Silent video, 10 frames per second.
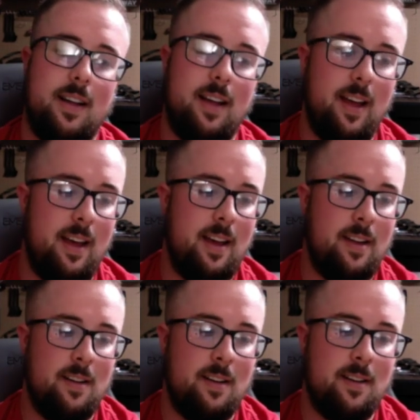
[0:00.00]

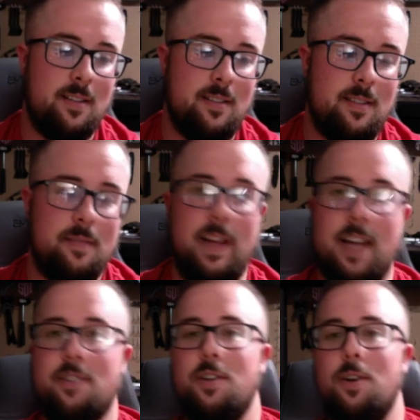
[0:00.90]
And,
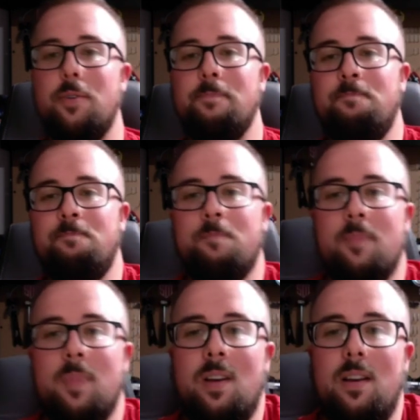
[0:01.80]
so
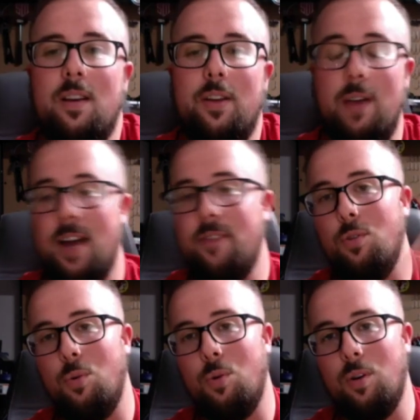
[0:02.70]
you have
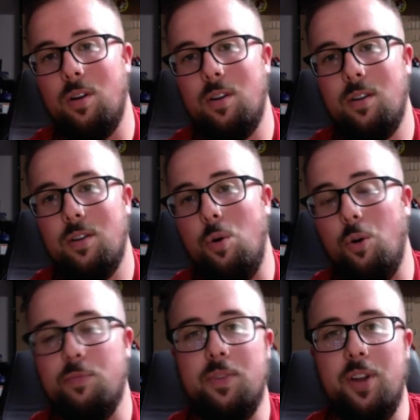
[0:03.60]
your
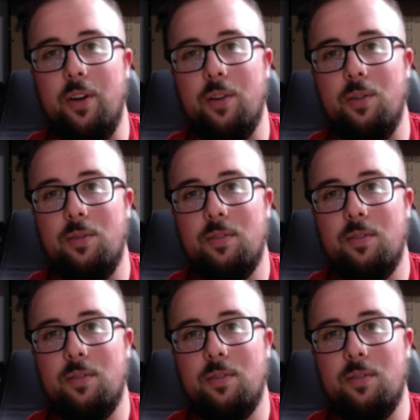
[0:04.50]
course material